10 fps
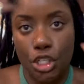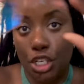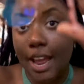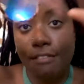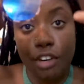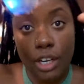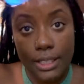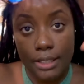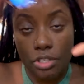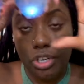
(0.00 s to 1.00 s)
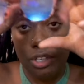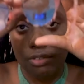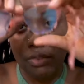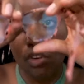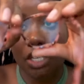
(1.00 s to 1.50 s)
I forgot
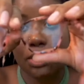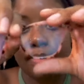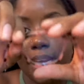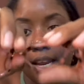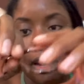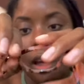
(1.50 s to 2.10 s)
children watch my